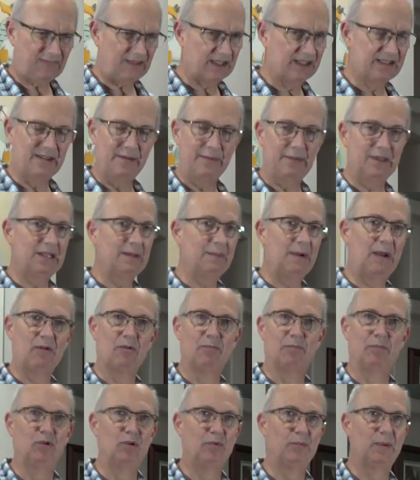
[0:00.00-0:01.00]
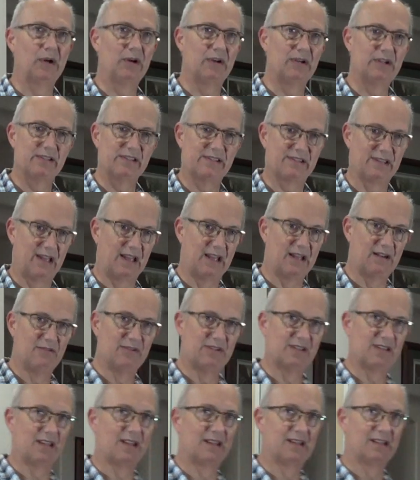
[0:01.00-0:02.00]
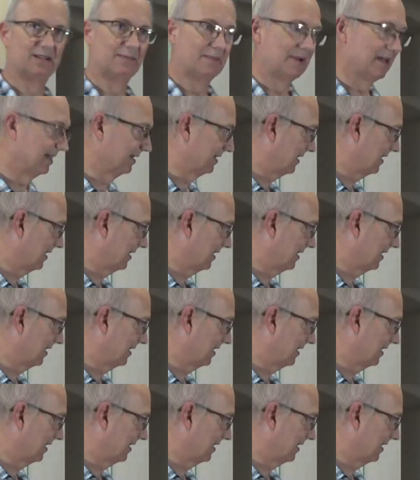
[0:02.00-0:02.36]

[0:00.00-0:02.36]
something about with blueberries. I always like to make